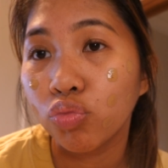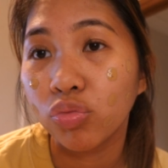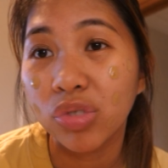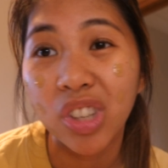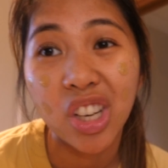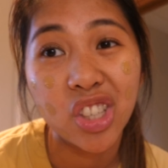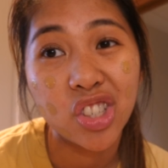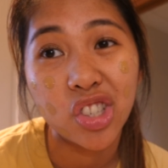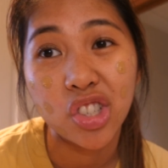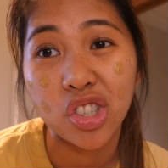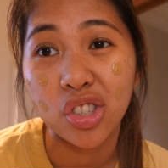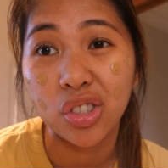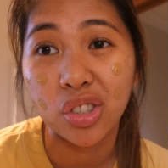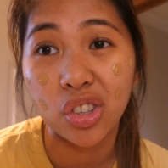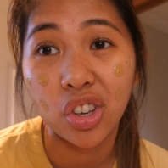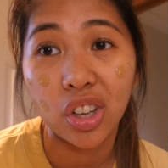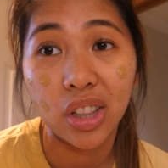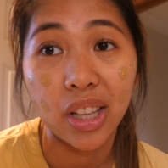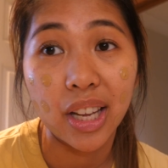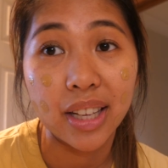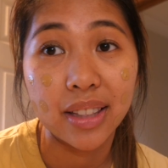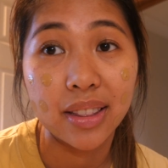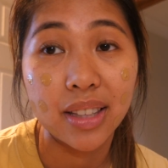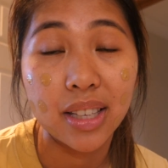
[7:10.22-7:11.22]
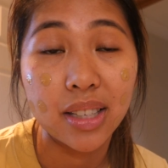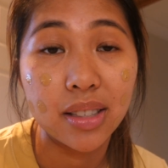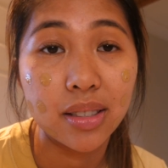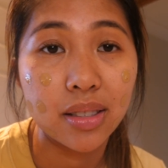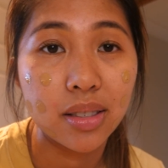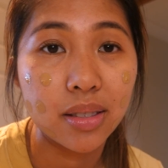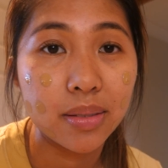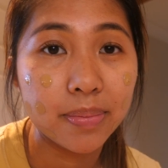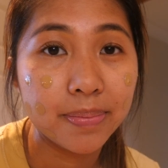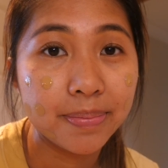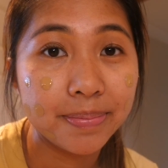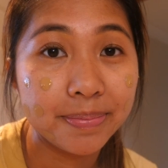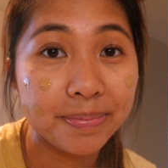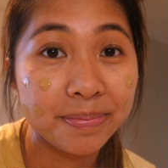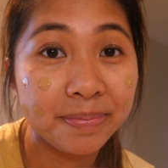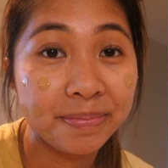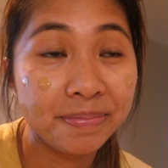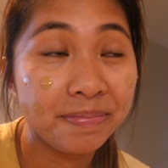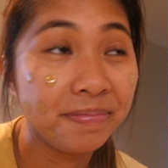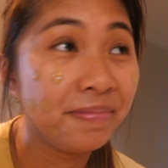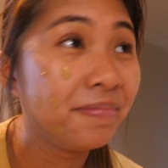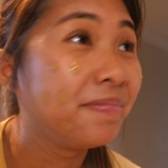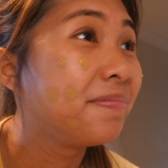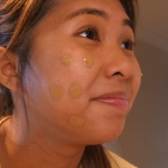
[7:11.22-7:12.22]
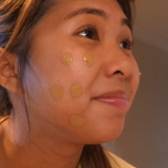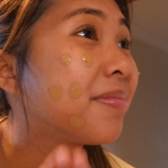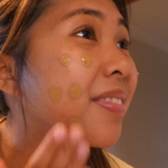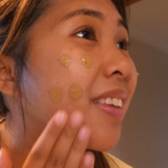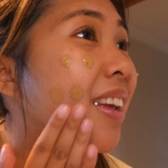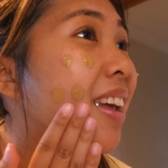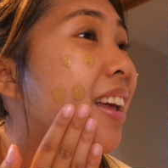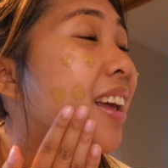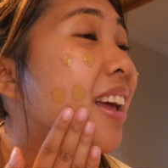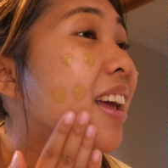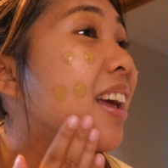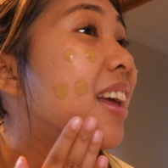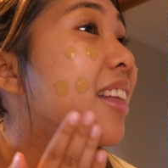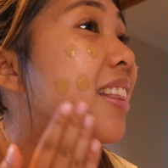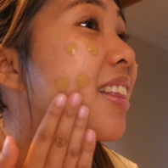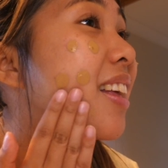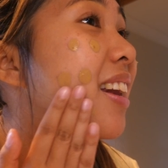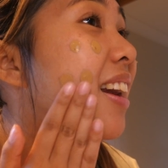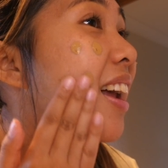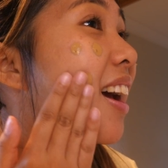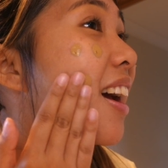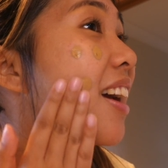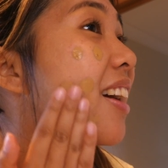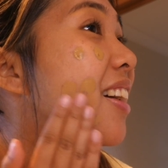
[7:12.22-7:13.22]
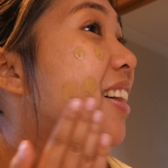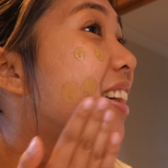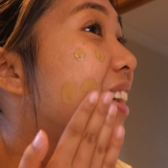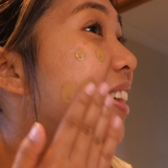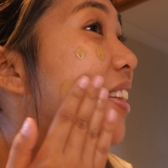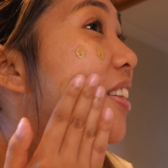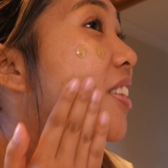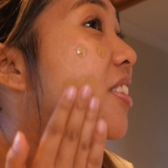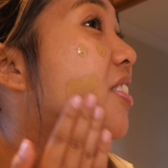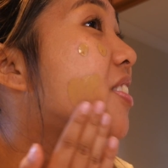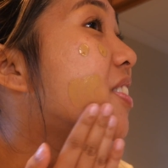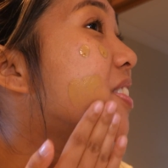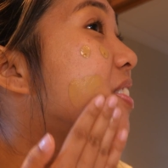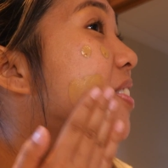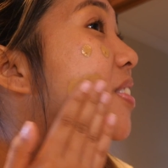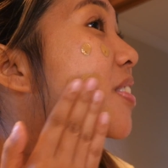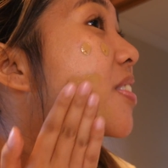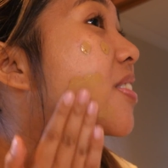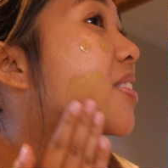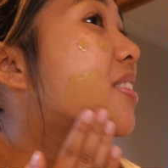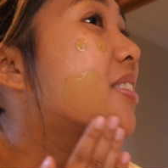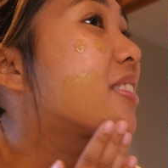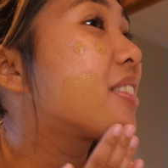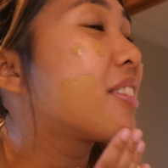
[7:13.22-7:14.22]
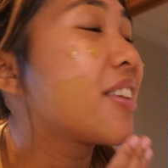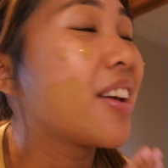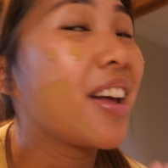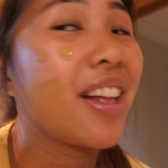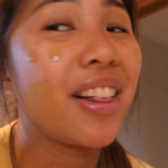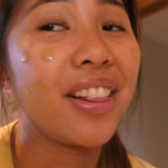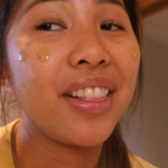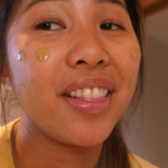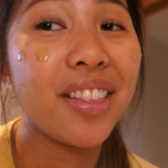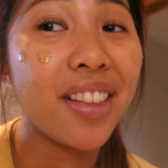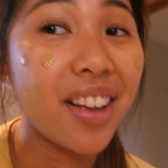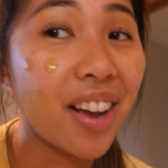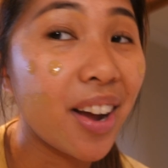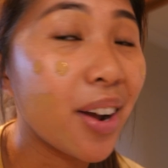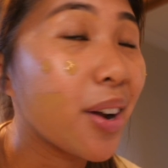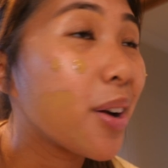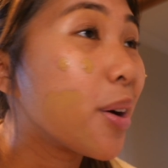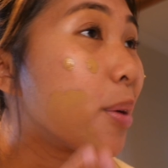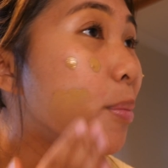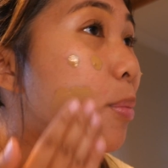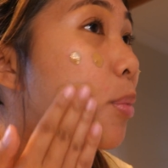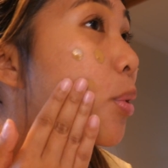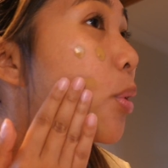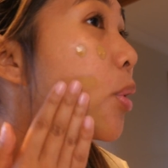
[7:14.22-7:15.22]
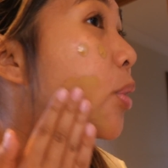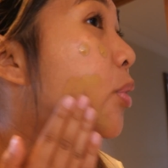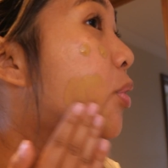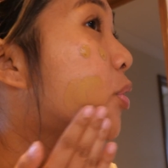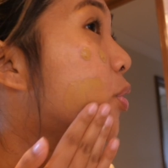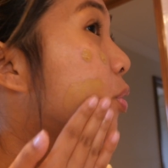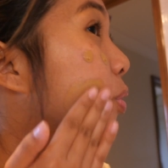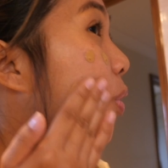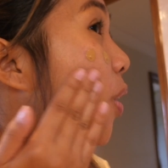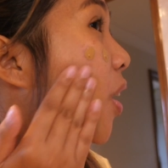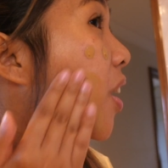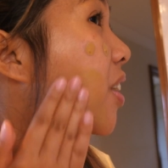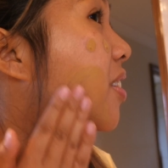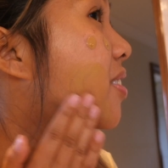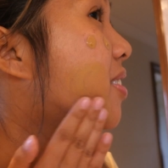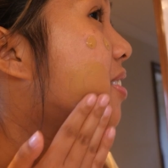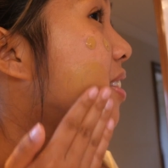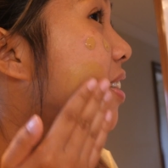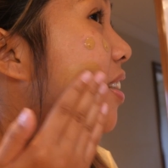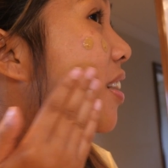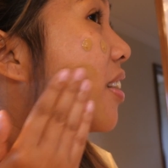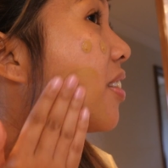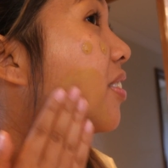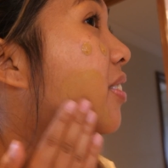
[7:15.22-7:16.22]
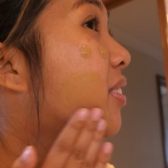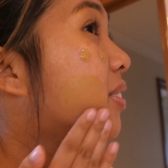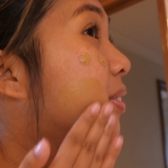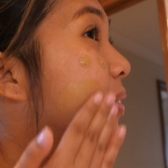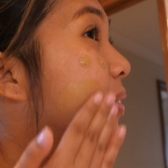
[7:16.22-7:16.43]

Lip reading: I should just go like this. And then I kind of just, like a moisturizer,